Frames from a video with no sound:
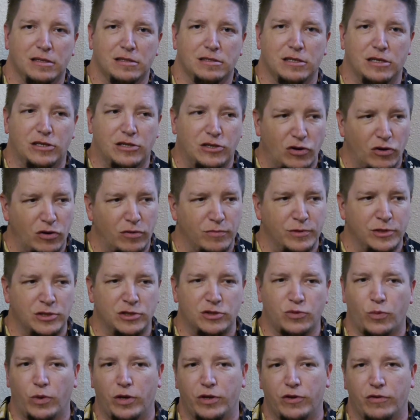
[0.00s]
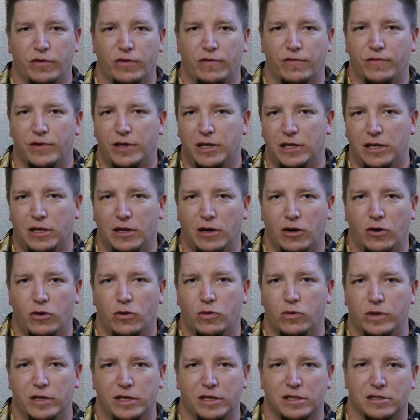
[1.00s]
determines whether a
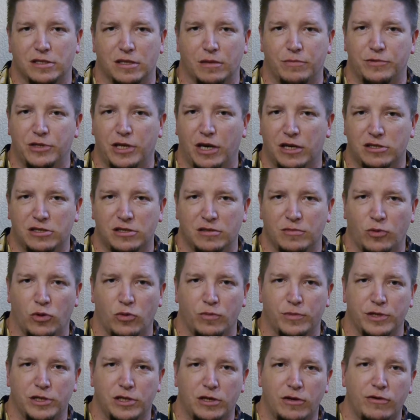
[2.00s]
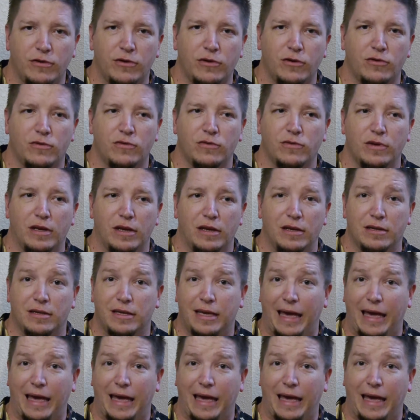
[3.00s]
video is objectionable material, and